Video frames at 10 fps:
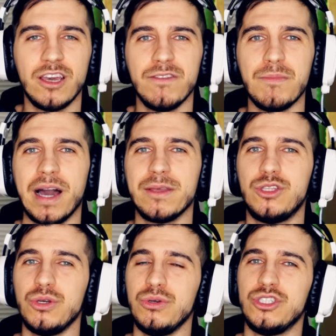give my
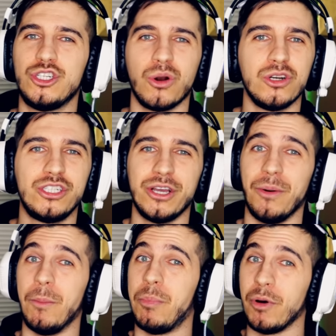dude georgi
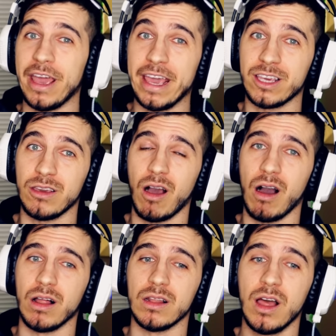a break
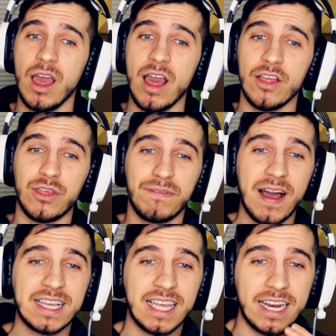y'all the
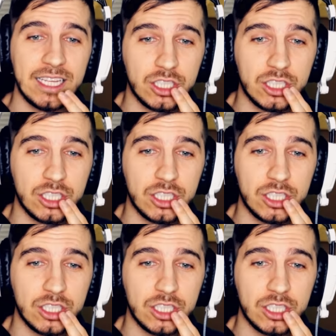fact that